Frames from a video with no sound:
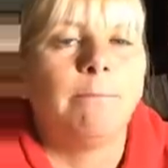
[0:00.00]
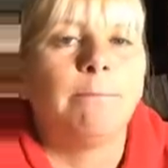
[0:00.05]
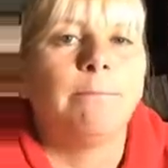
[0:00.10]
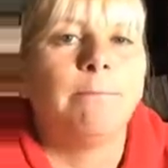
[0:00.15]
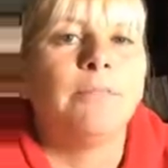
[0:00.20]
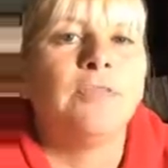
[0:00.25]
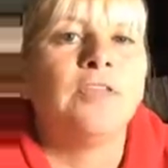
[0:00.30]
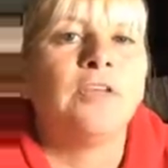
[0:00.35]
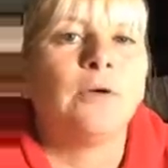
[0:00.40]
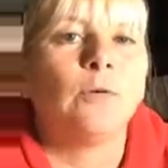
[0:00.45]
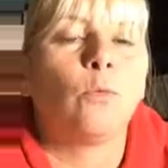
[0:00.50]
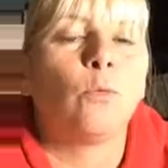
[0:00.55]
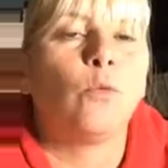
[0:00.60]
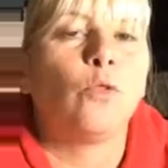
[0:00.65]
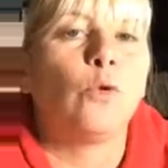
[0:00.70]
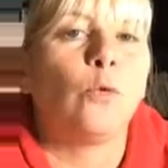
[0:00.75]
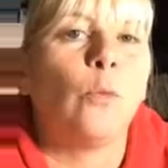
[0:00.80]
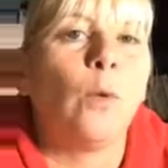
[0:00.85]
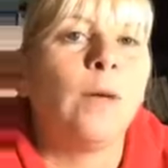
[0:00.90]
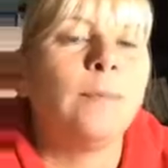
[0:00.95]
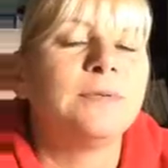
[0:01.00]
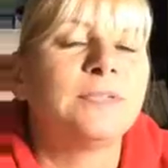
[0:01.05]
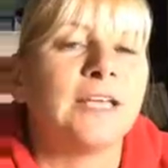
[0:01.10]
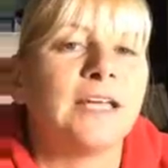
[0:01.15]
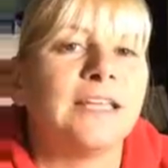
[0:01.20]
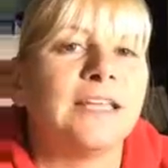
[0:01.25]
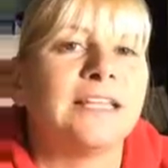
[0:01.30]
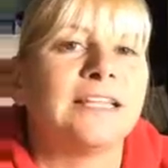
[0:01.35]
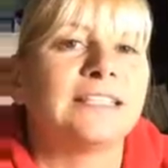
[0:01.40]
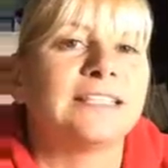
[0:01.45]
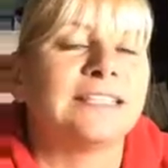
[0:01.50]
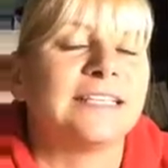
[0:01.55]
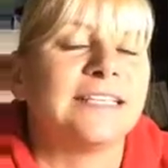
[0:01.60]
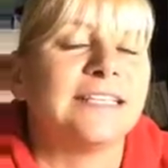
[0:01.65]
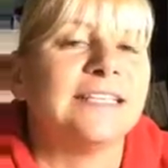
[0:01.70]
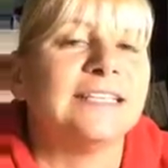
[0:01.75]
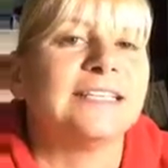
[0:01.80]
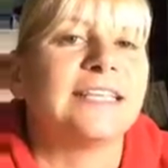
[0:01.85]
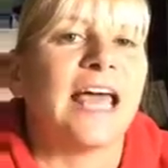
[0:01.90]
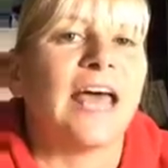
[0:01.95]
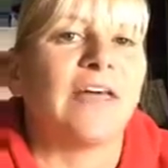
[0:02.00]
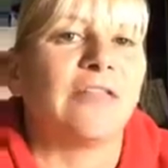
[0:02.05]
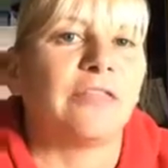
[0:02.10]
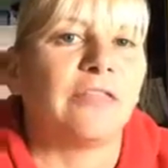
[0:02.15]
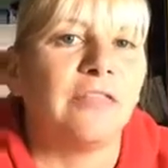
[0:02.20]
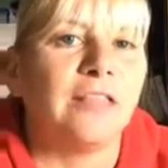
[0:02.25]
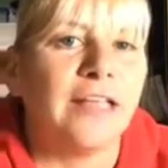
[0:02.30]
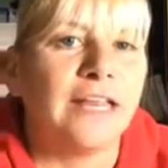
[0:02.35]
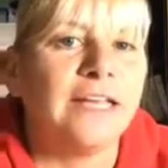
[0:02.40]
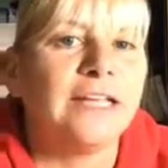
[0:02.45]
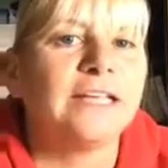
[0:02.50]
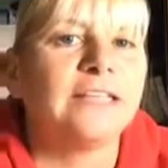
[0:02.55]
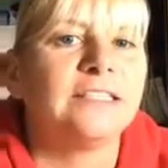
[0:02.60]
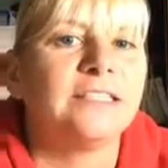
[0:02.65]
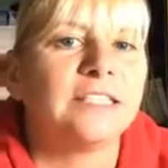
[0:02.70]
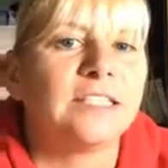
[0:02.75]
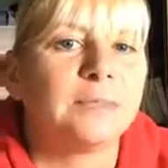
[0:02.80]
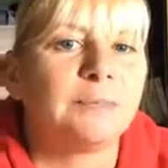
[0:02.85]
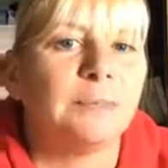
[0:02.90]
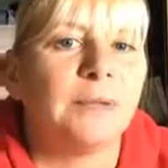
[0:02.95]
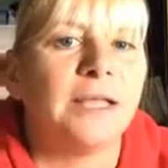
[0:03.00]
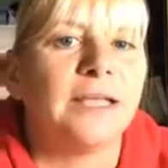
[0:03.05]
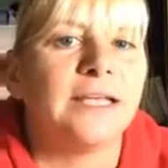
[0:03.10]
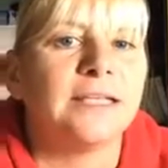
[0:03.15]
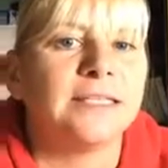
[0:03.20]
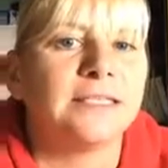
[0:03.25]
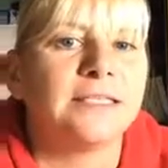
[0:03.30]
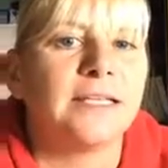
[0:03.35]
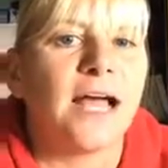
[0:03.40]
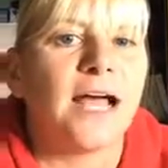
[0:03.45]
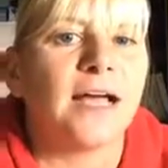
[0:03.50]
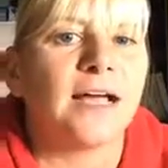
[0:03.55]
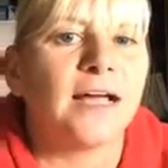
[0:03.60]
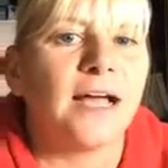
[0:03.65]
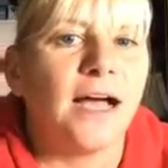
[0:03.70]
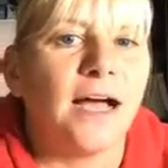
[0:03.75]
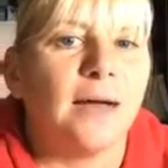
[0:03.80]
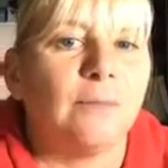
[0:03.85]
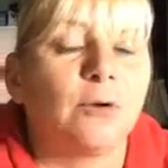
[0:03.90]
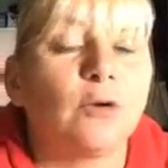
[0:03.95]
The, the website is, is athleticdisplays.com.